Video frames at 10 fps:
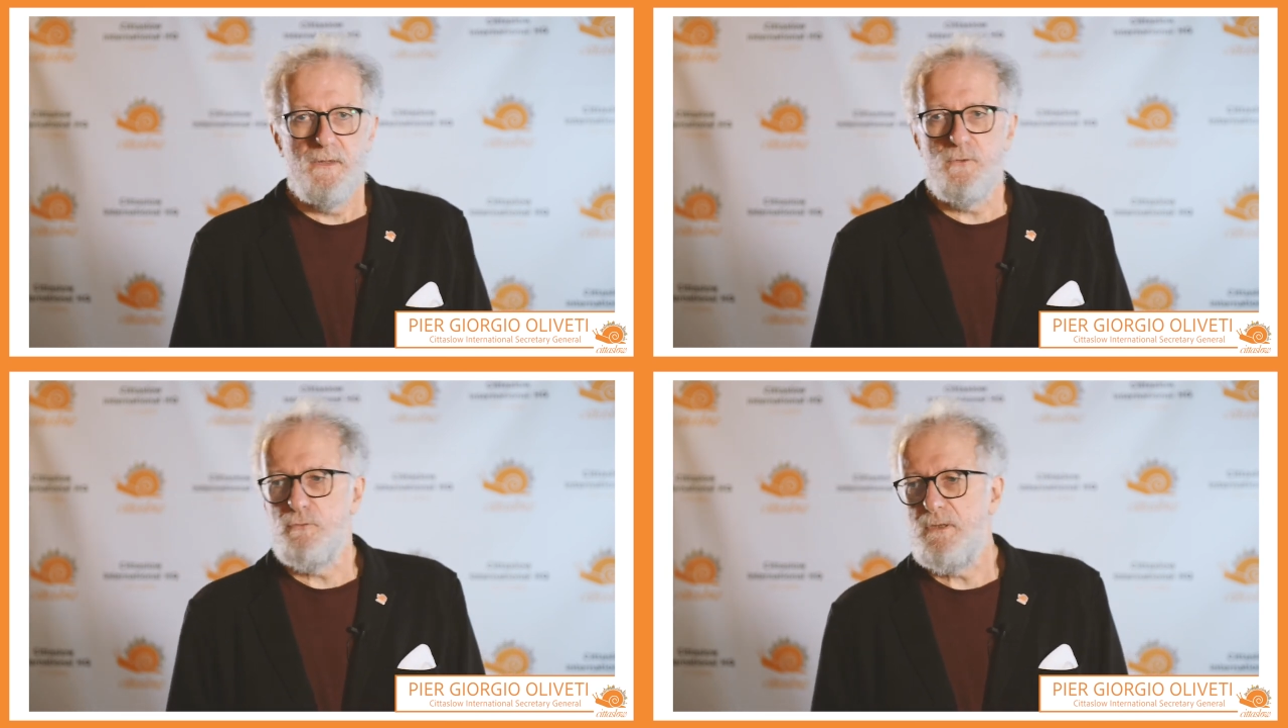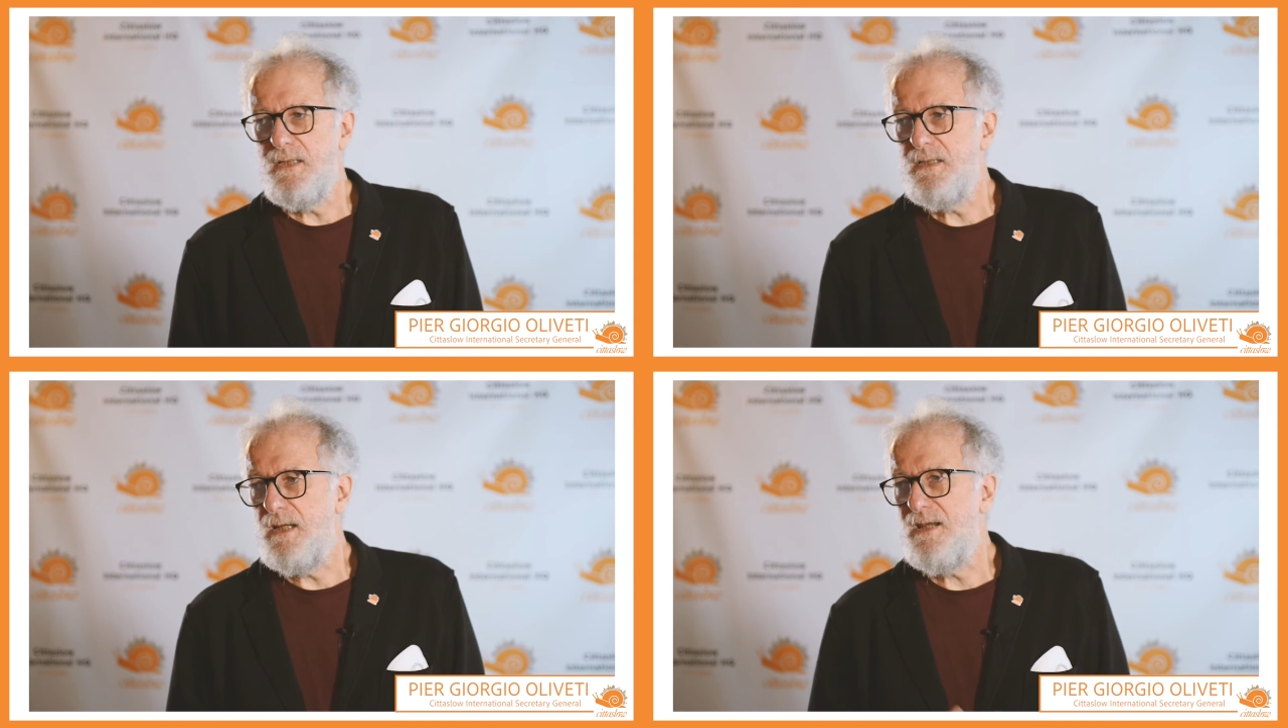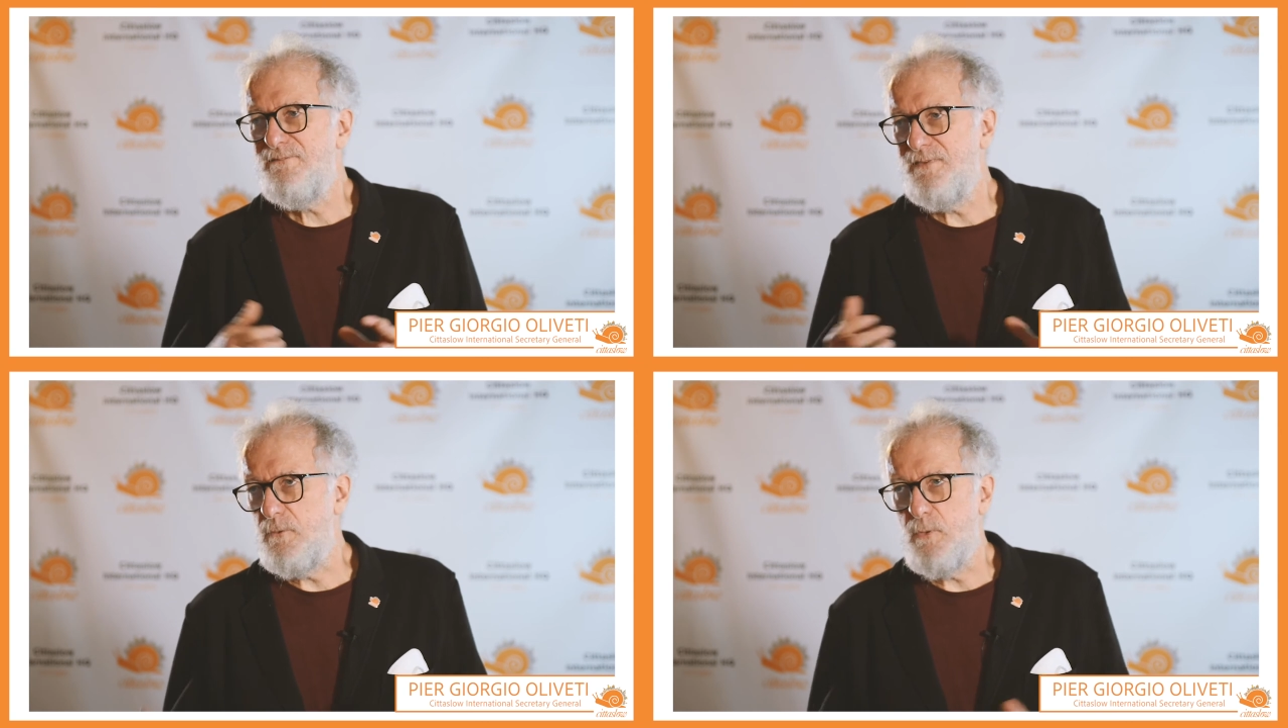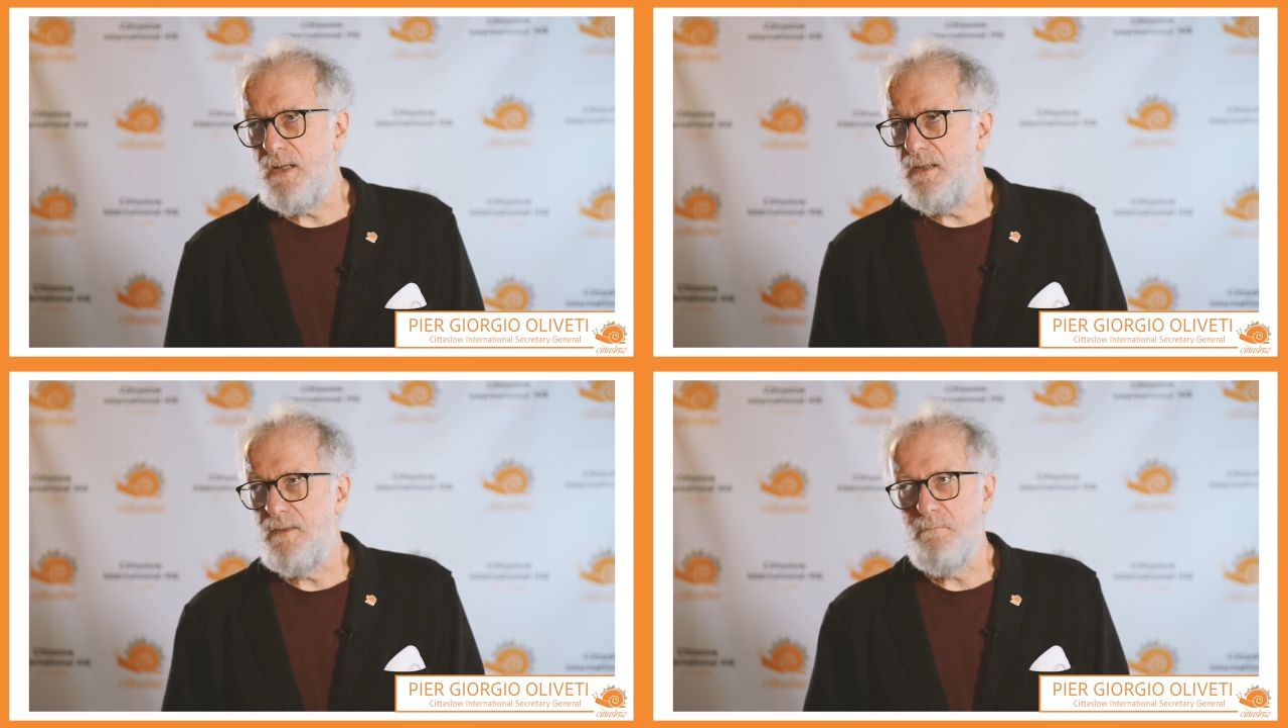Today,
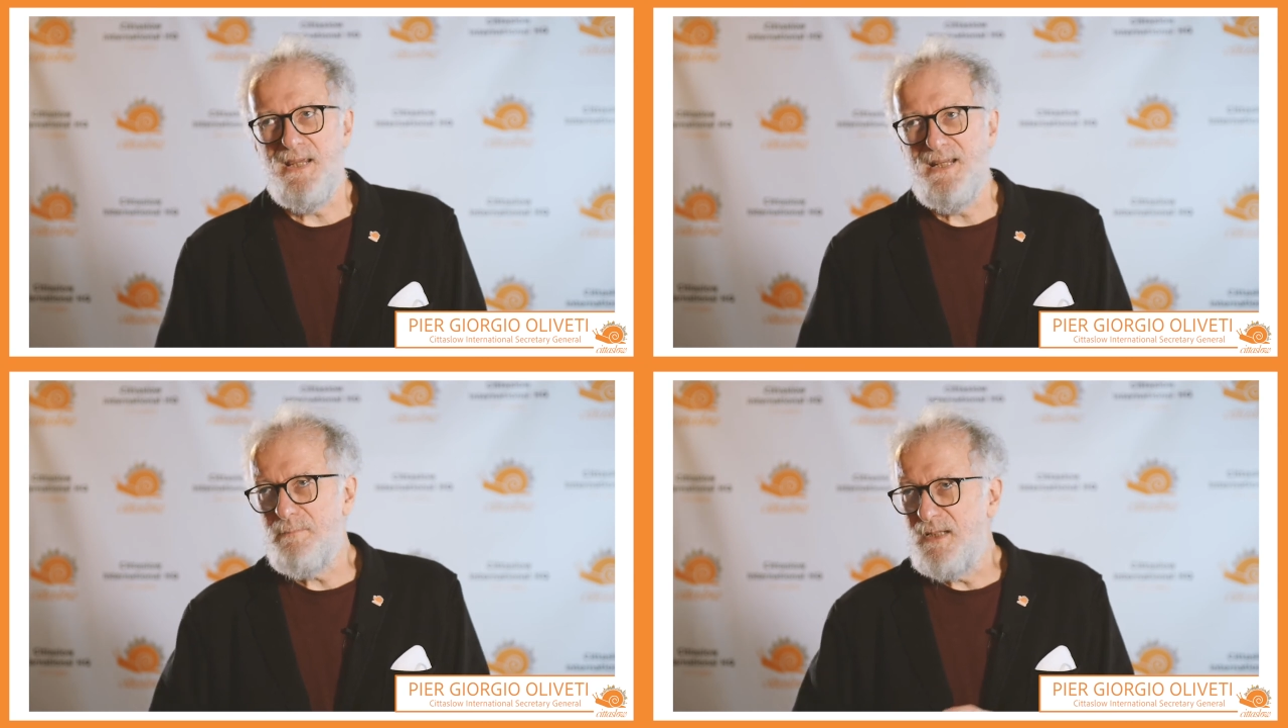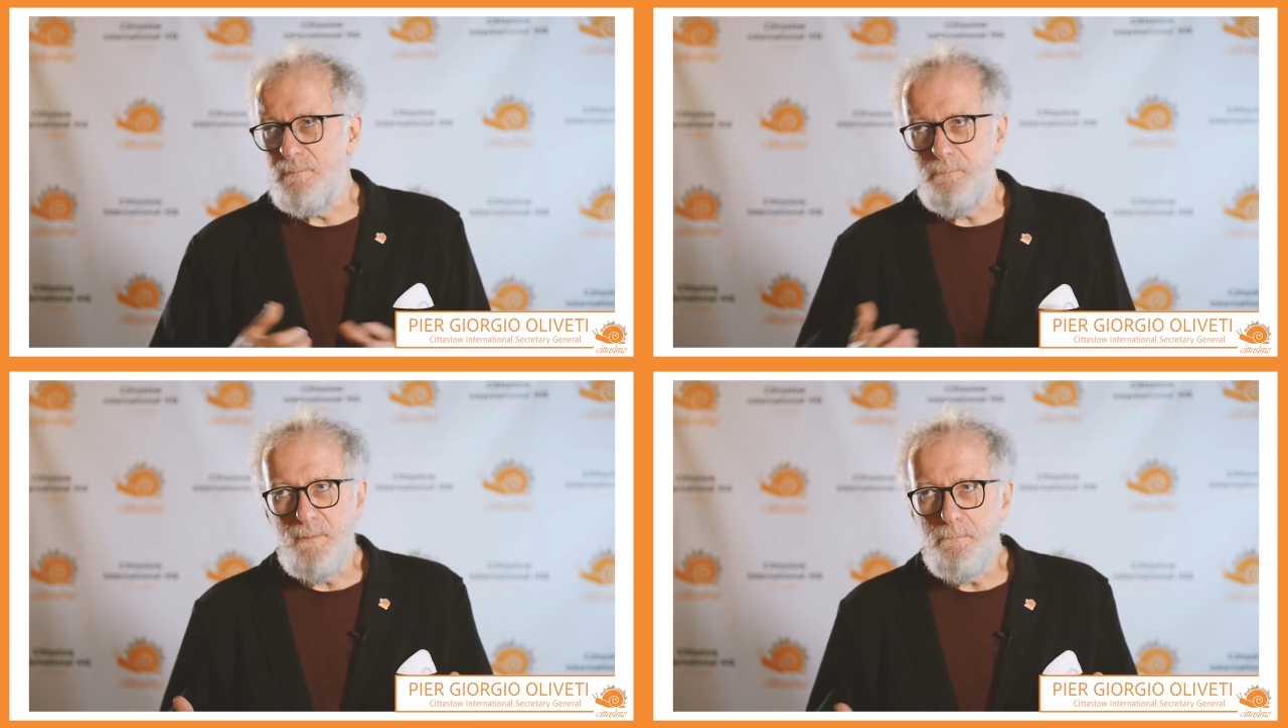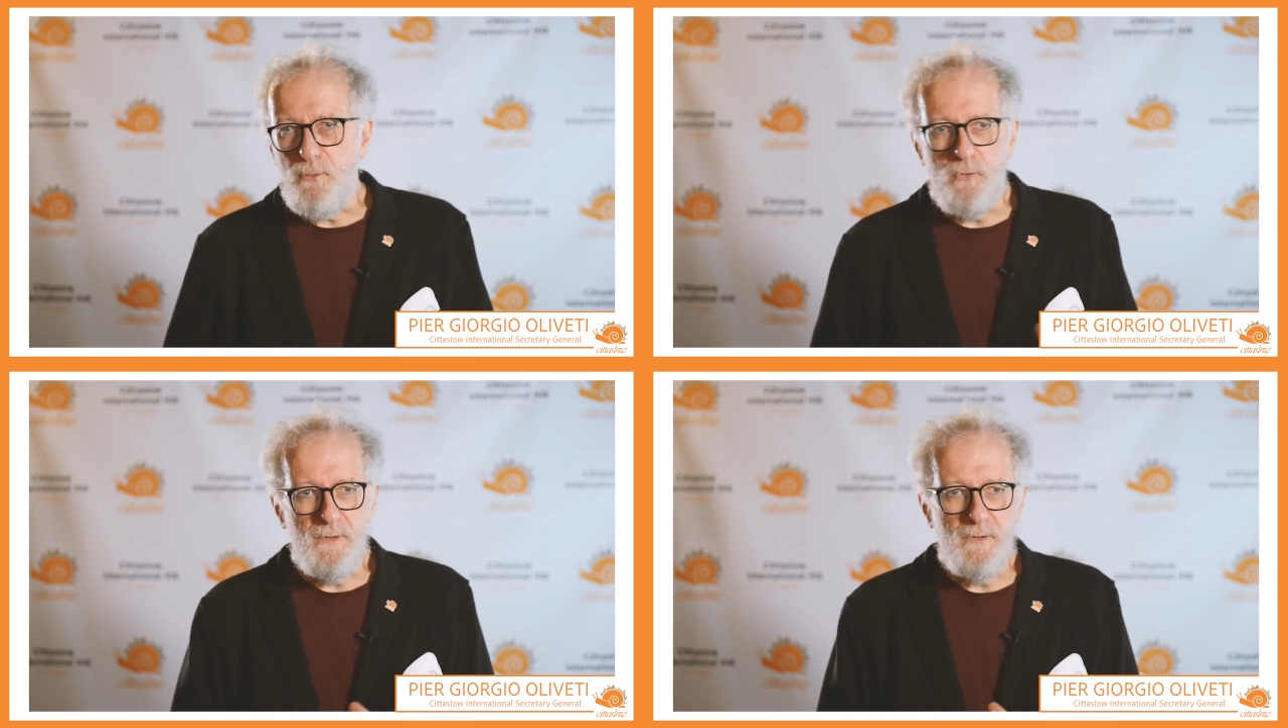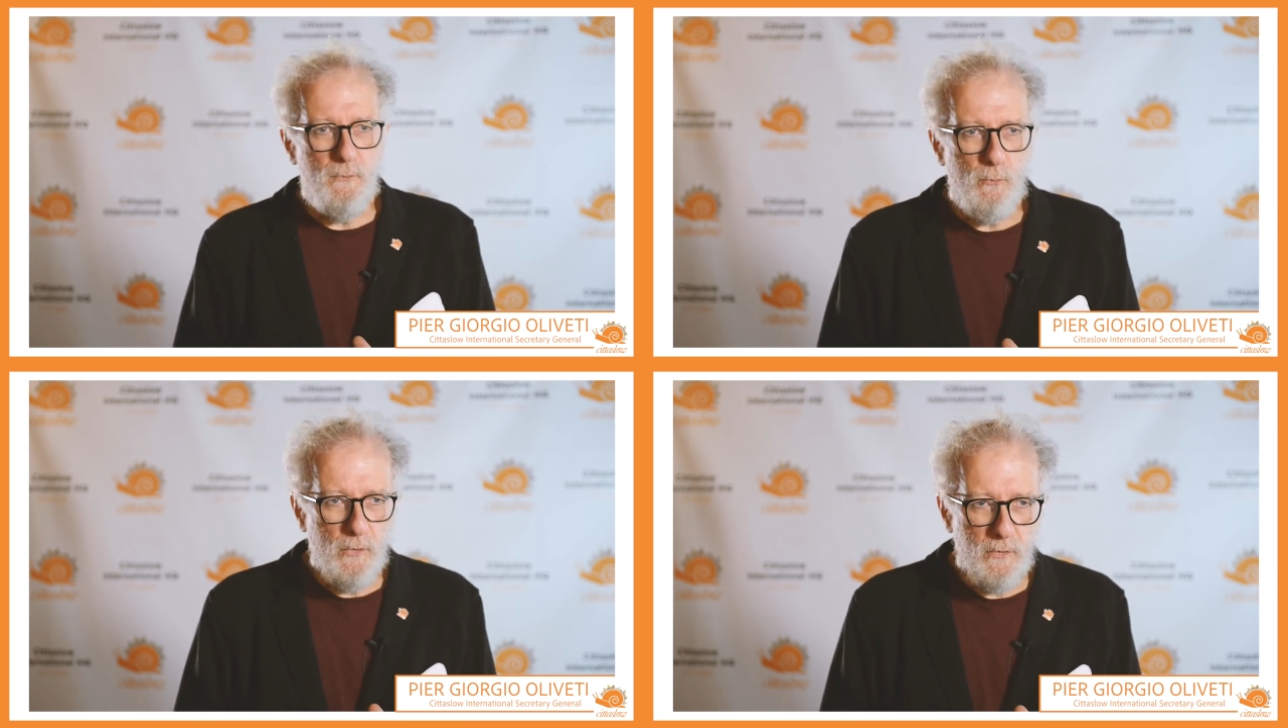everyone, many people in
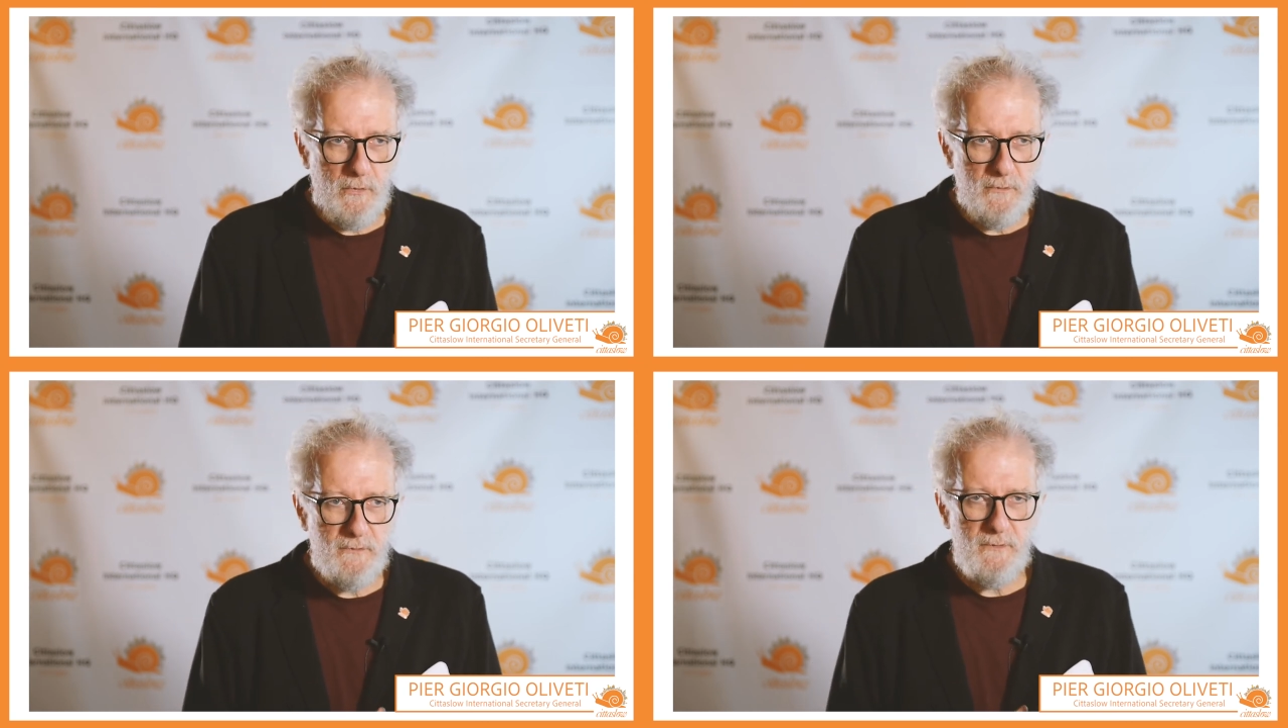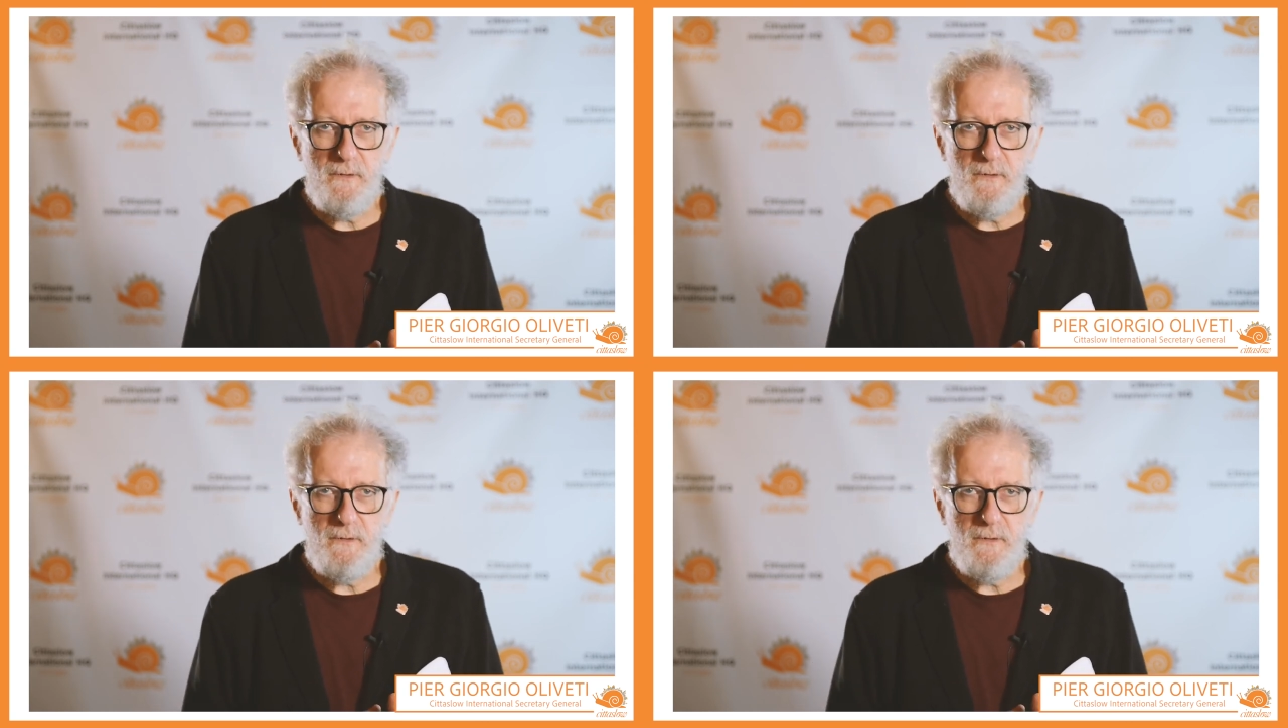the world,